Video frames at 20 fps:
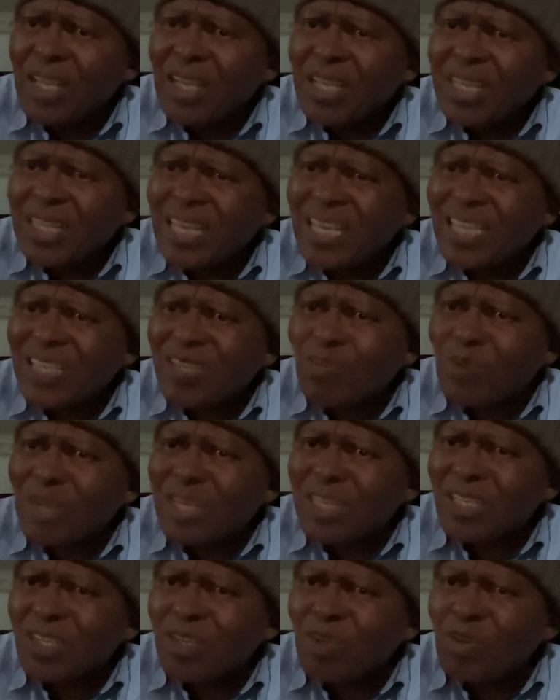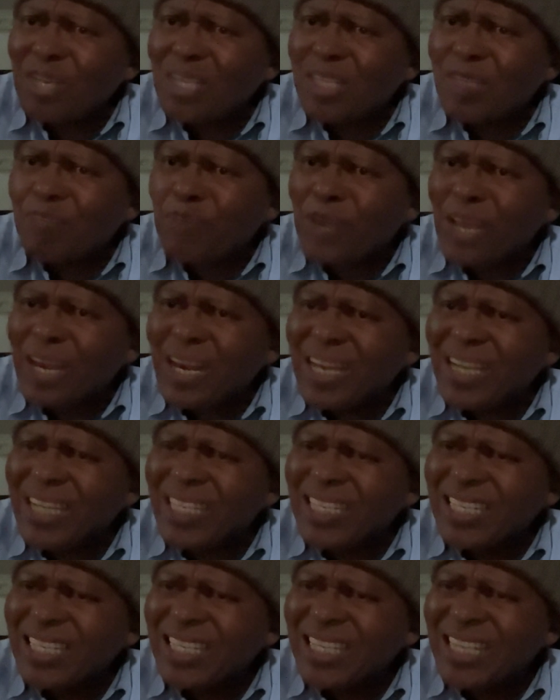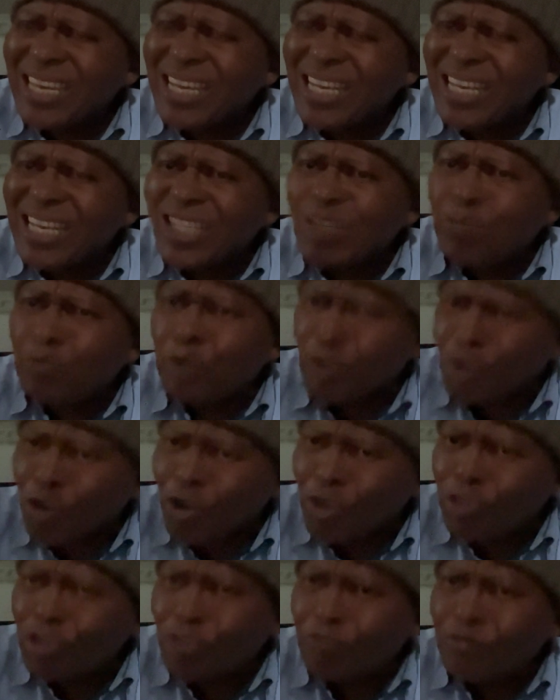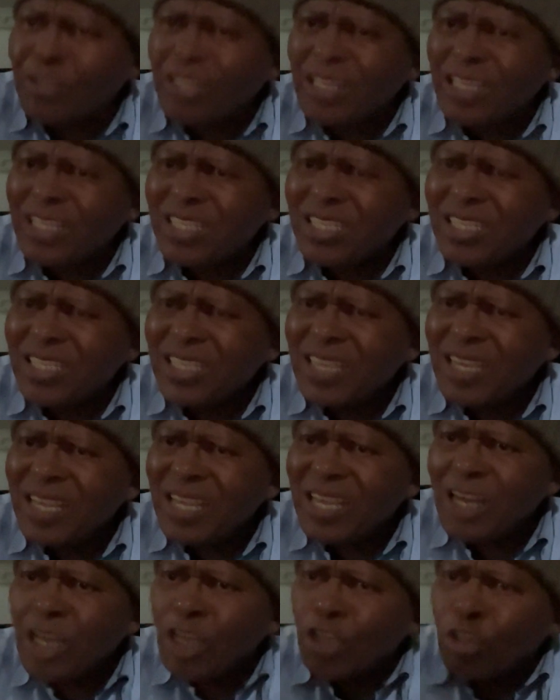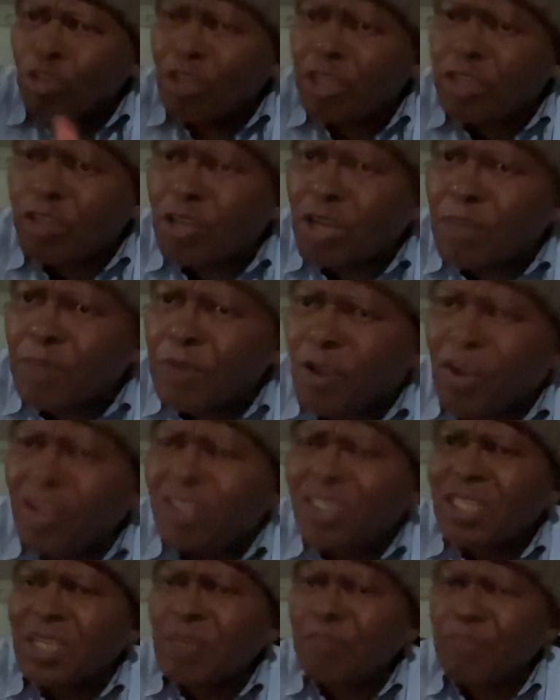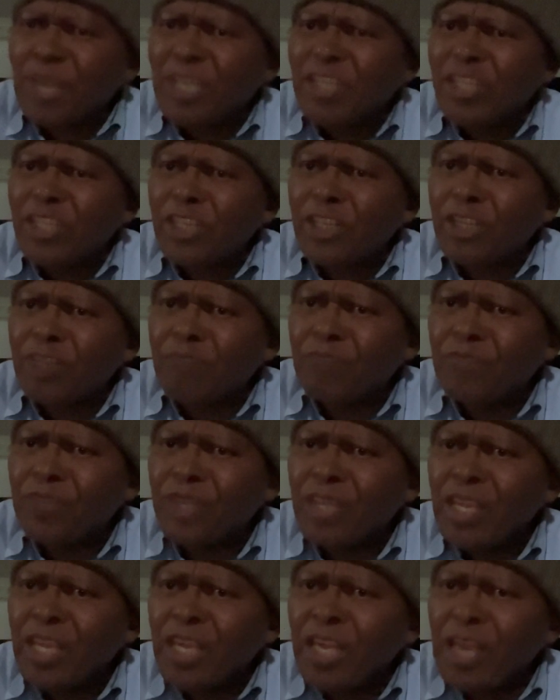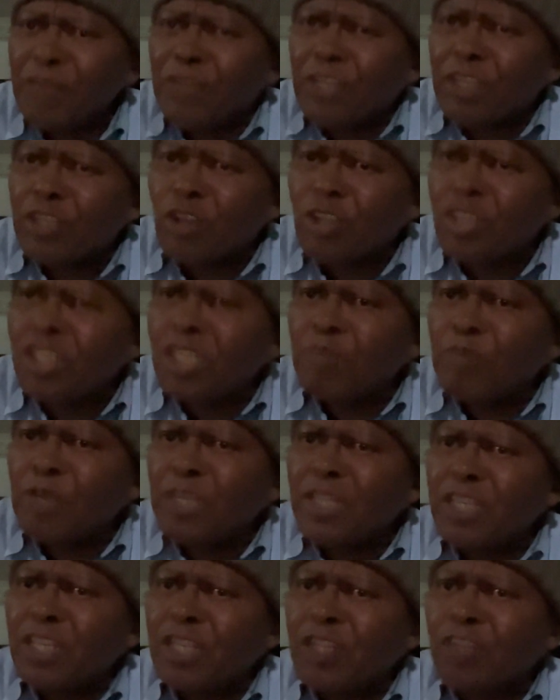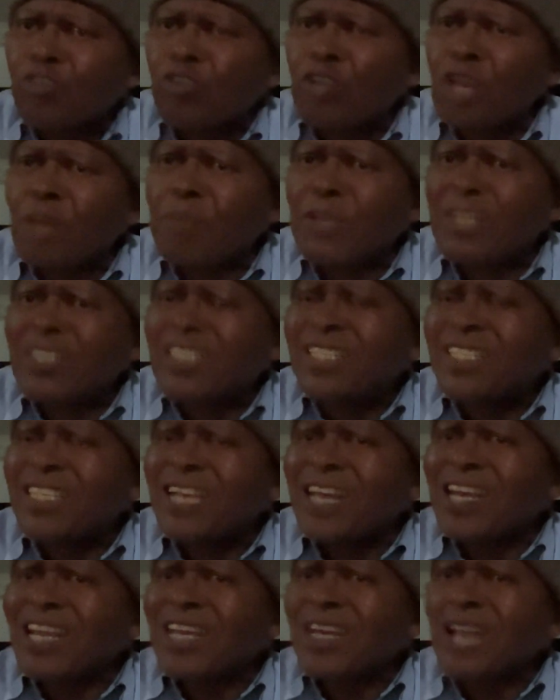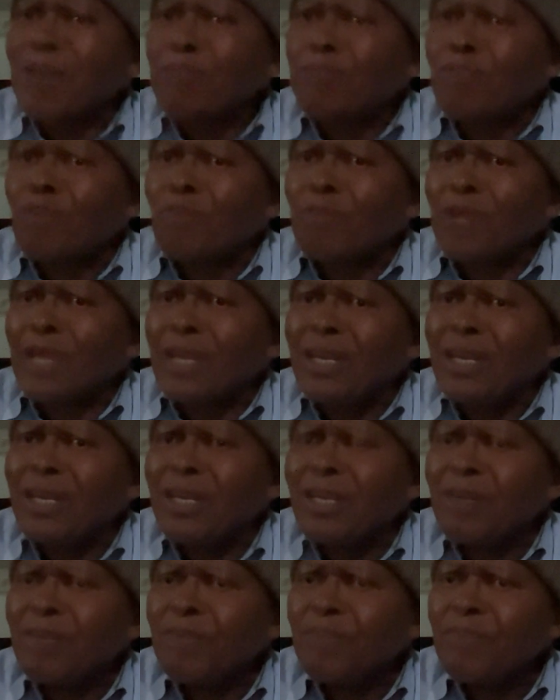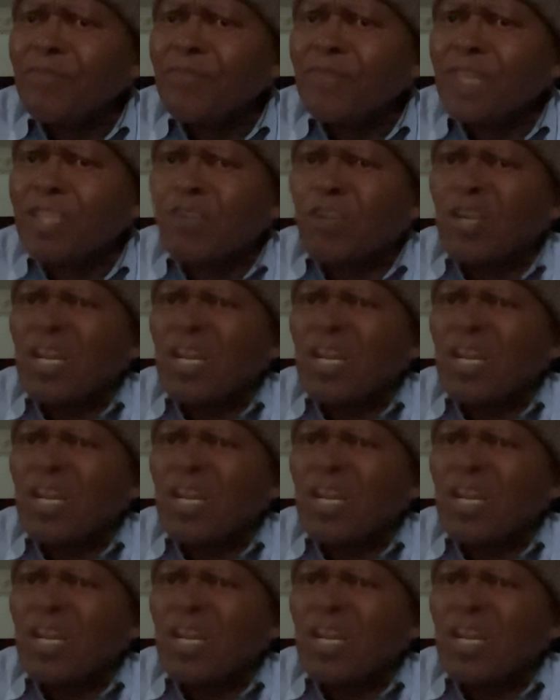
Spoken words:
There's what is known as paralytic ileus because of this. So there's going to be constipation. If there's constipation, there's going to be a distended abdomen. There's